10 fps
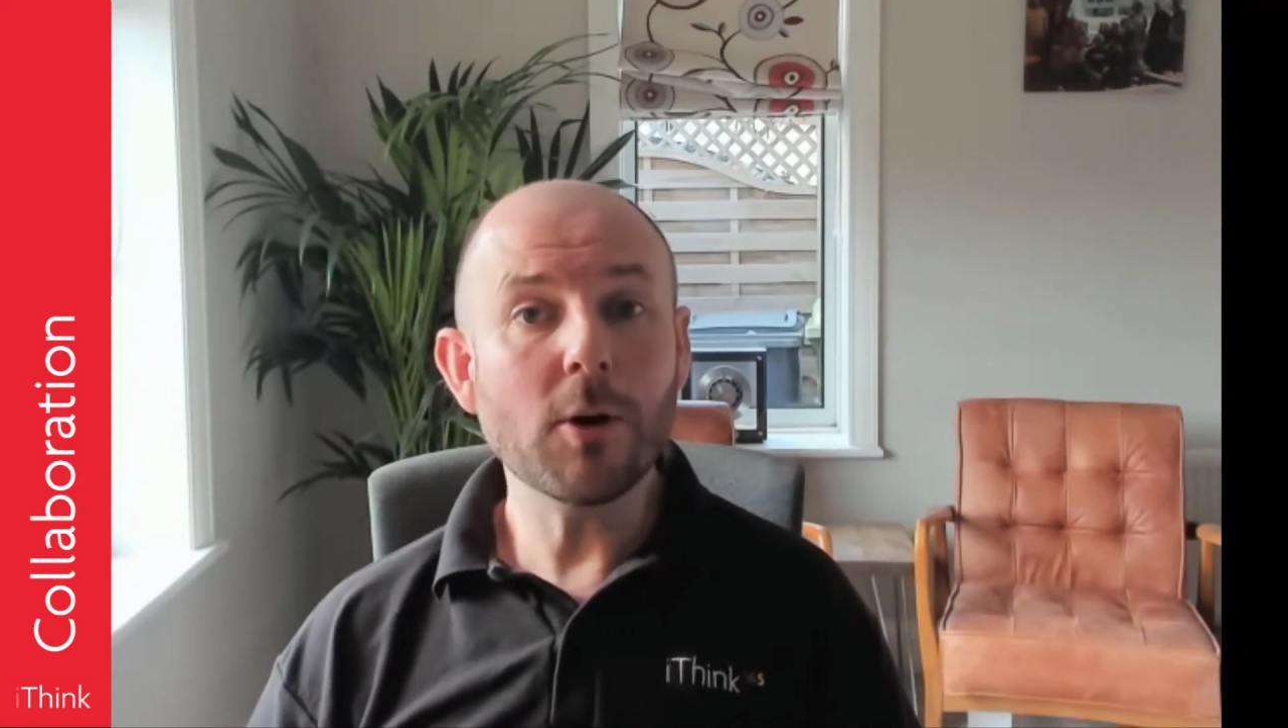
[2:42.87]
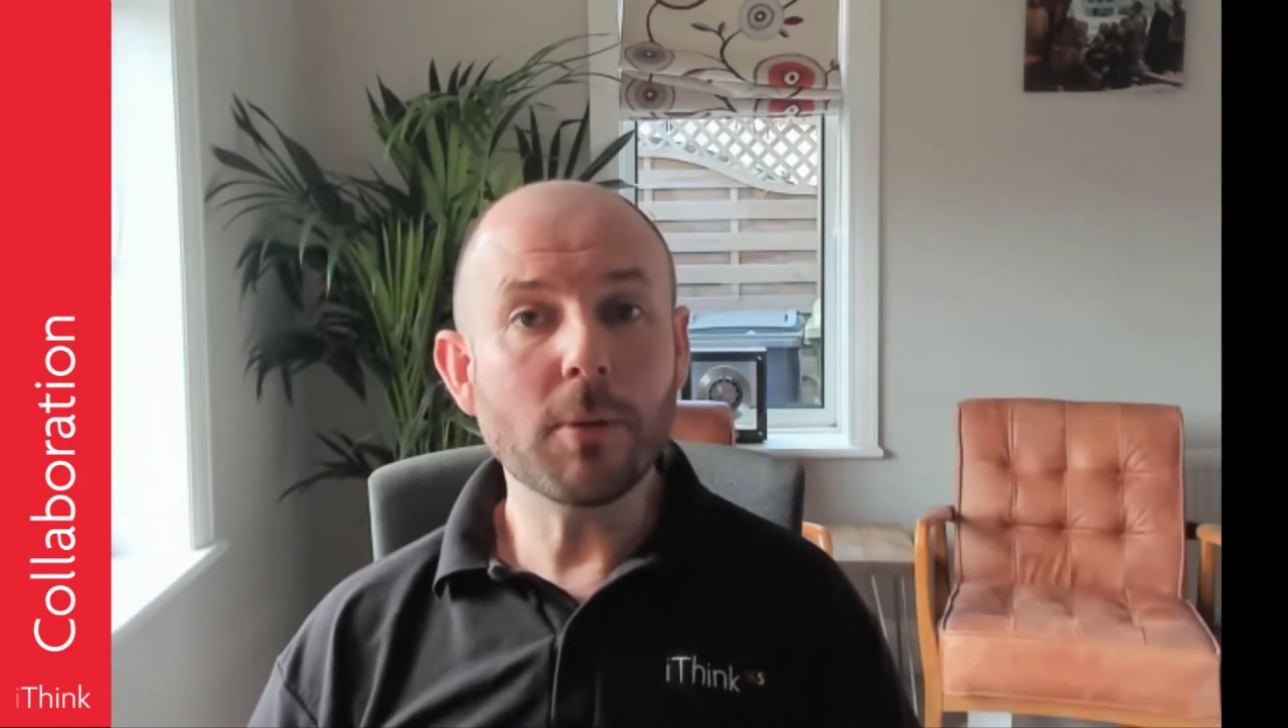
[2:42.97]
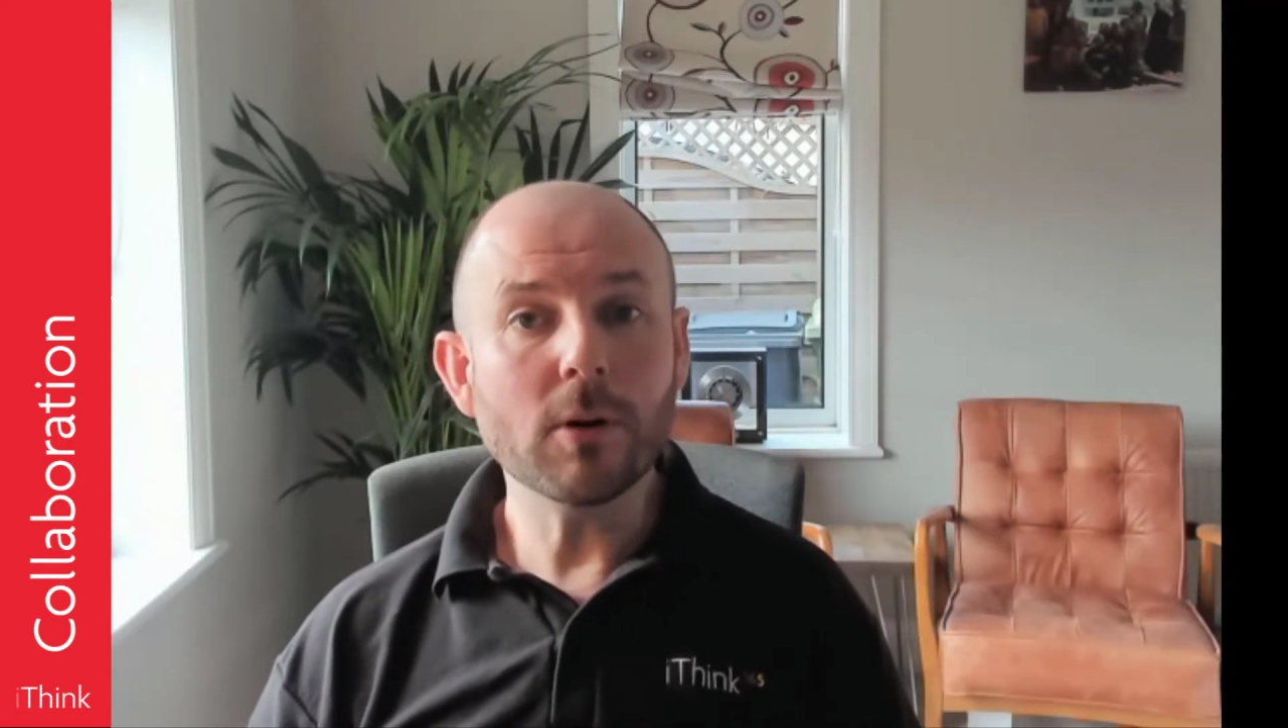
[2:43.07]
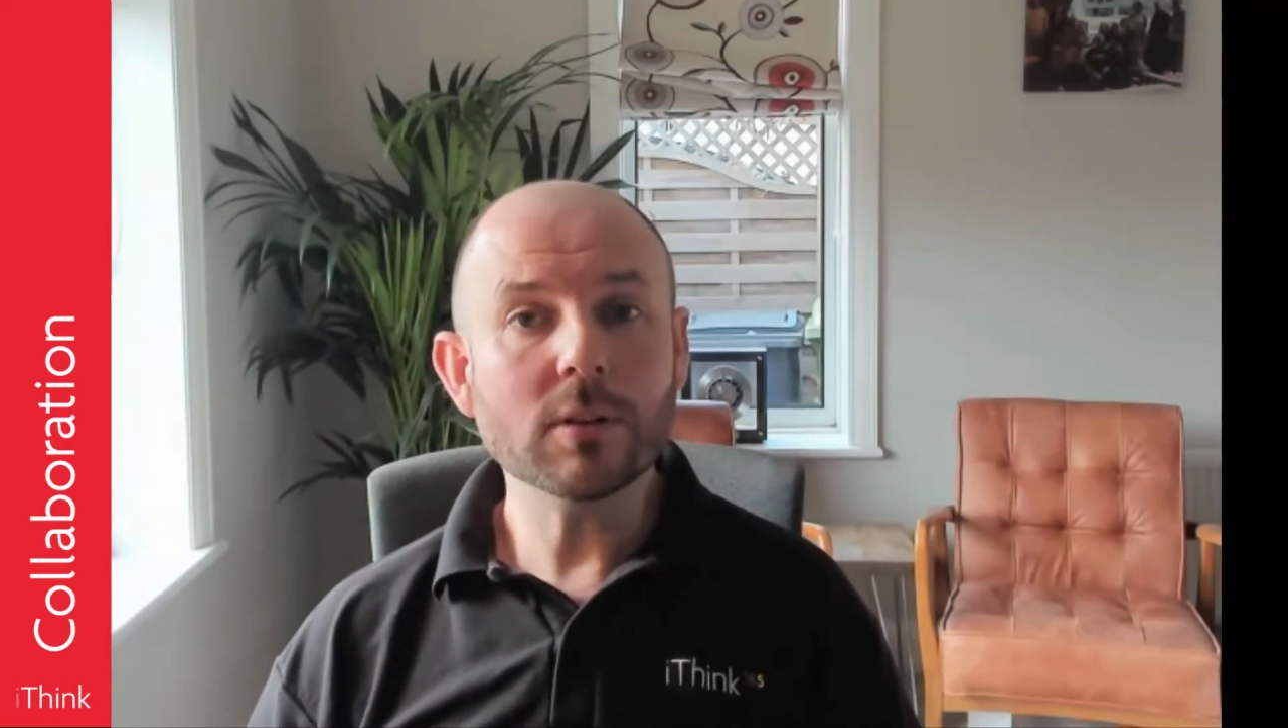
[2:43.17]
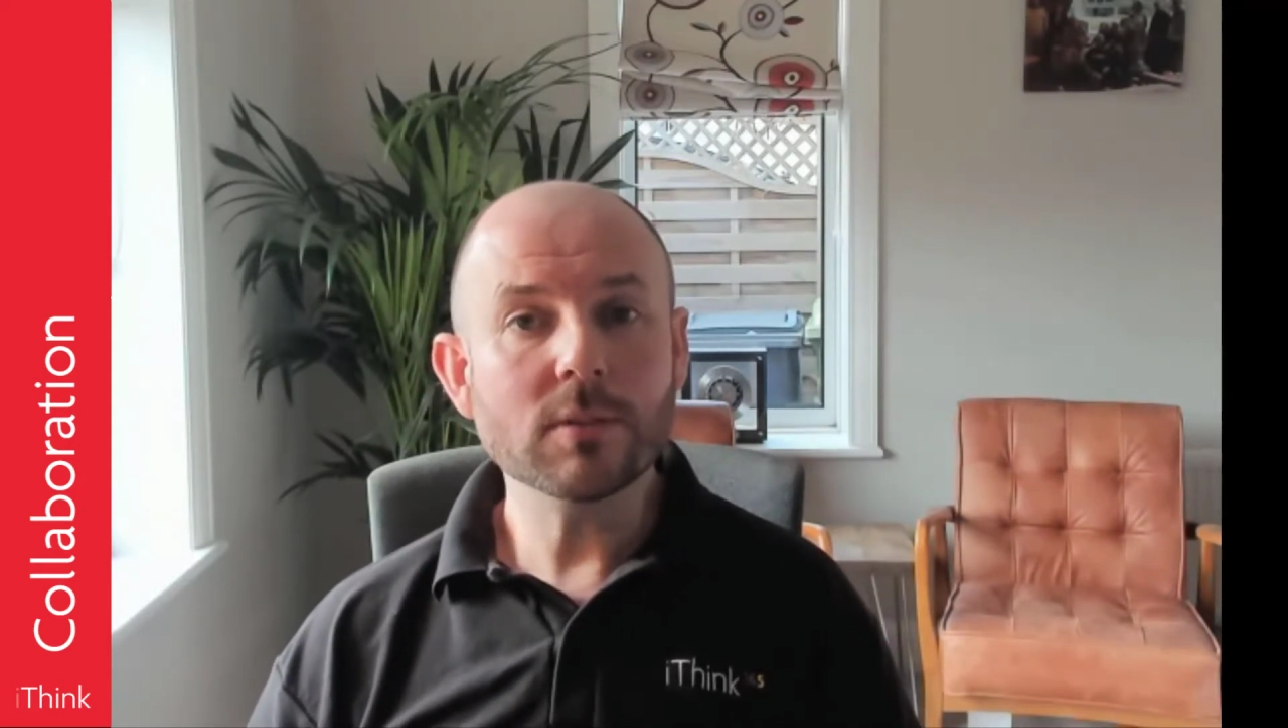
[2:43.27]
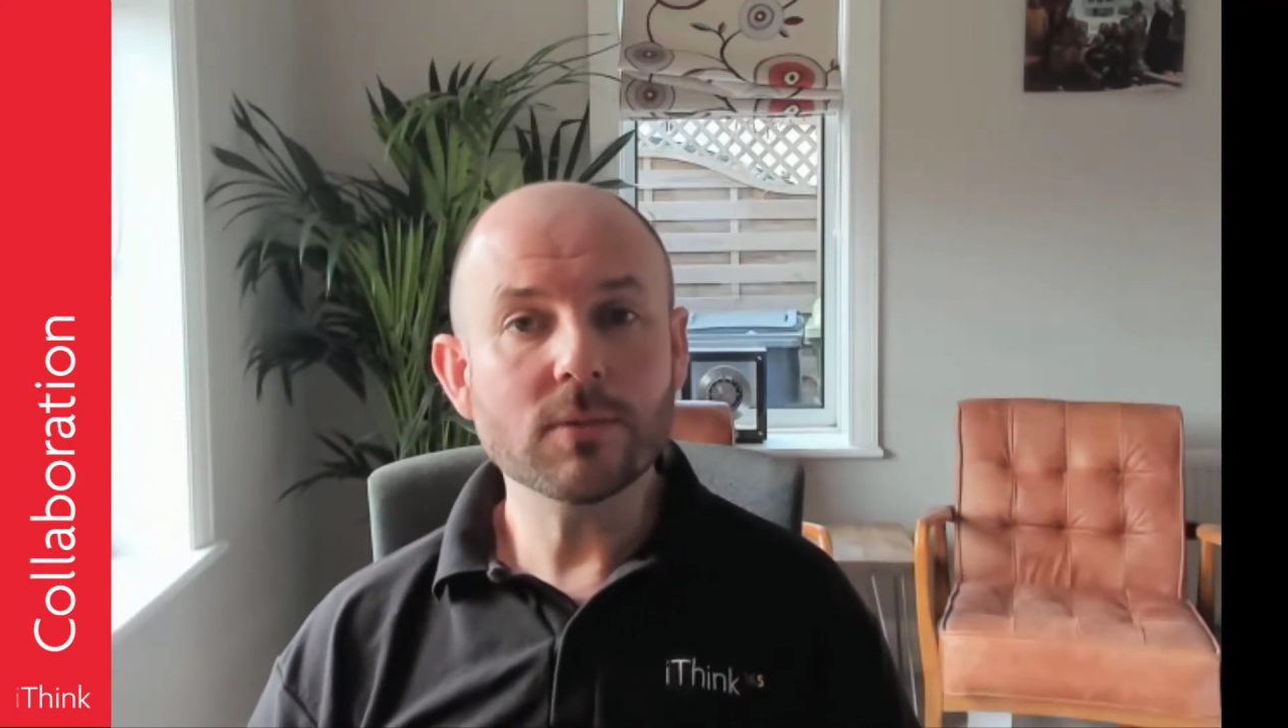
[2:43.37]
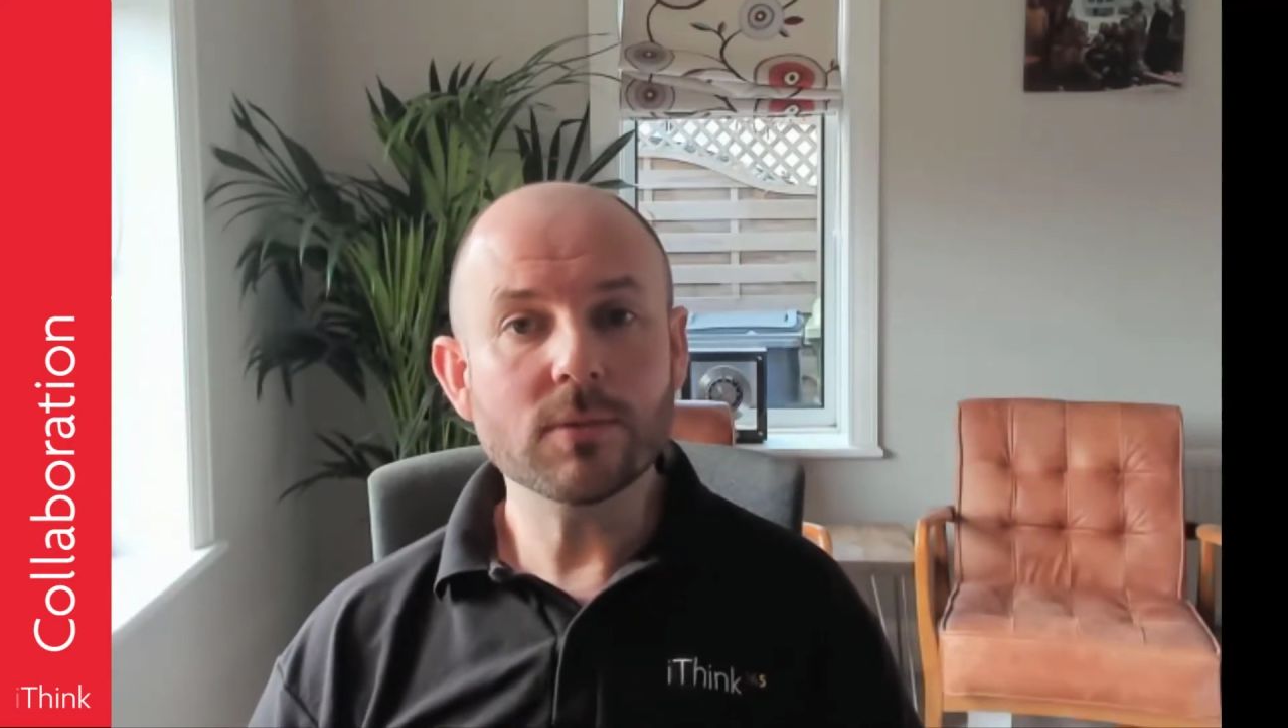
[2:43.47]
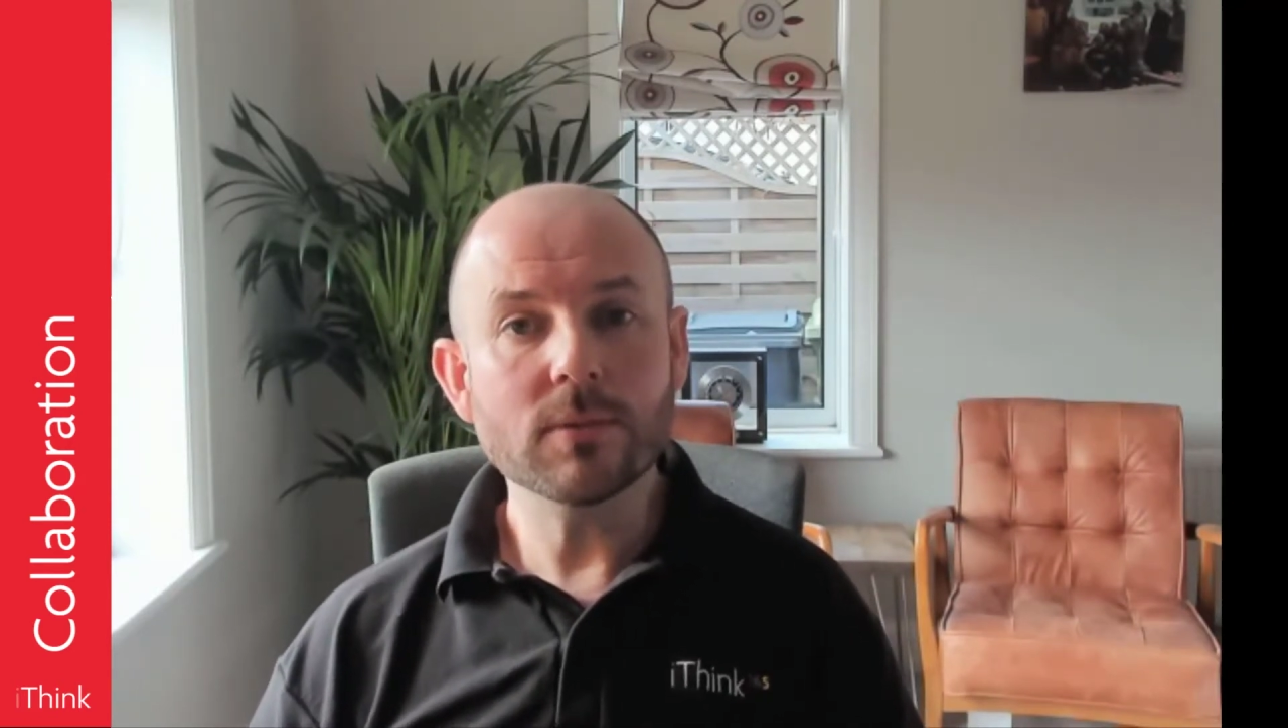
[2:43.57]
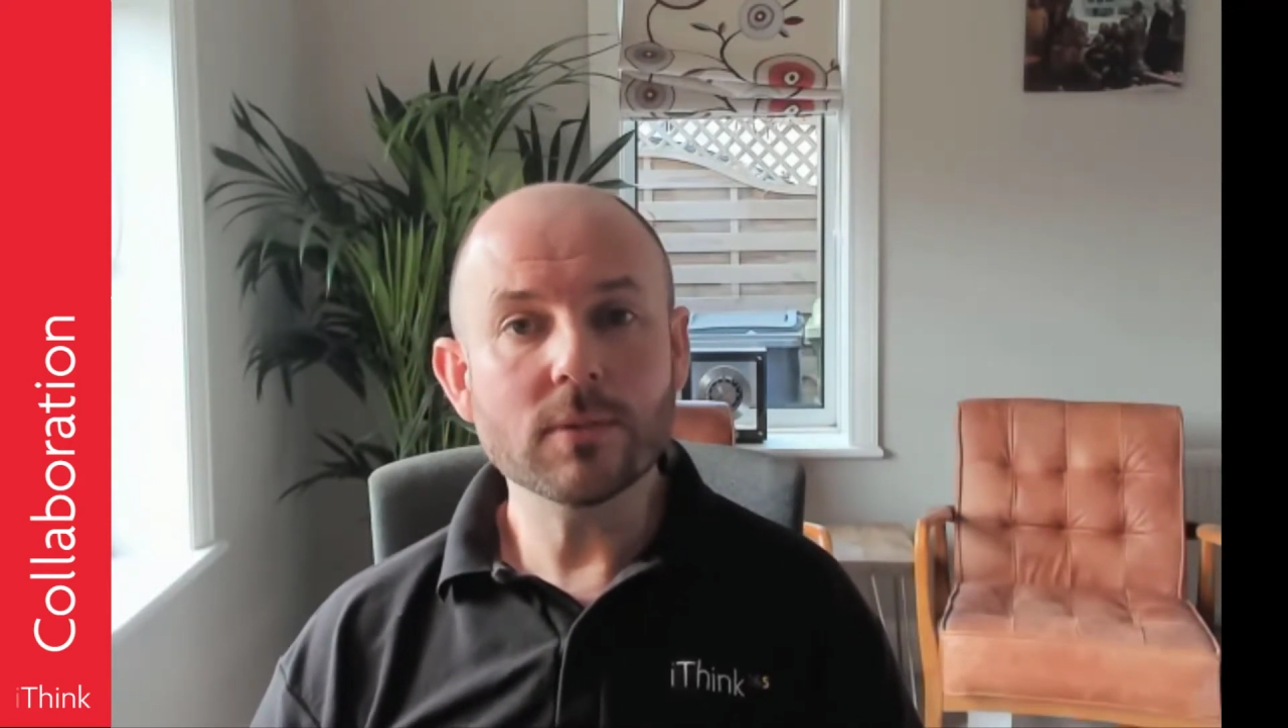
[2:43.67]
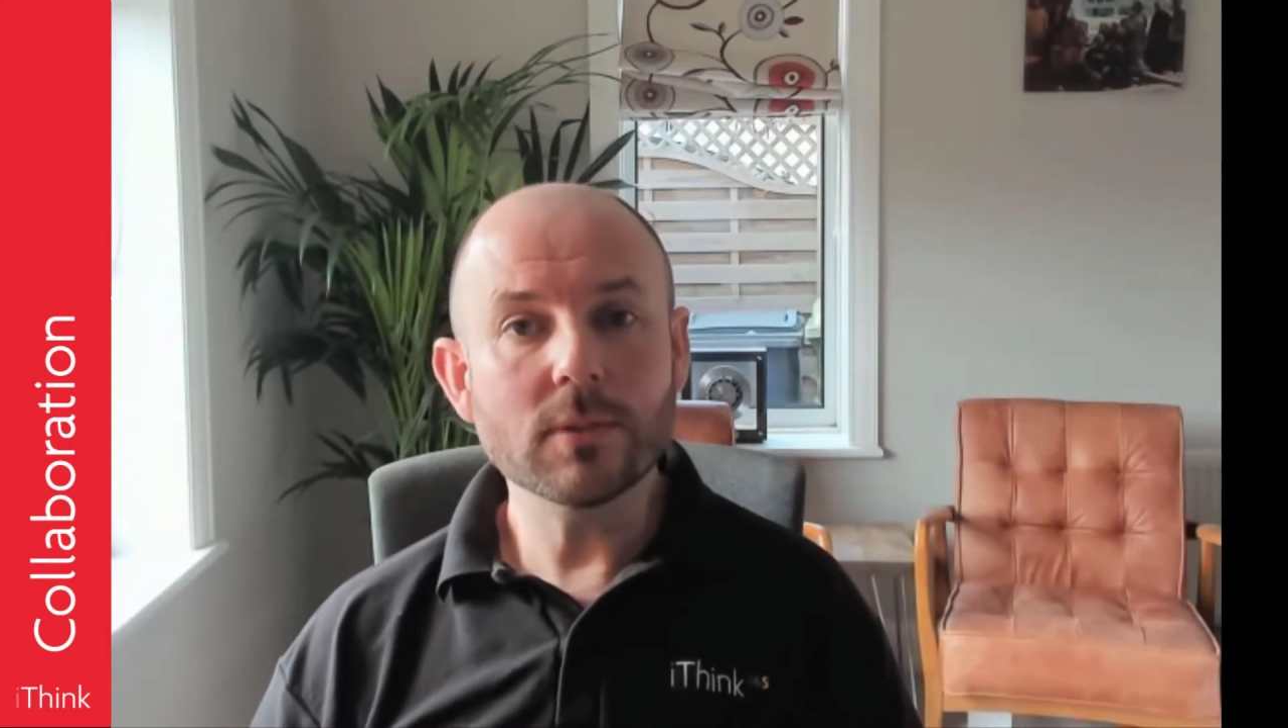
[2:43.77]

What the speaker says: mailbox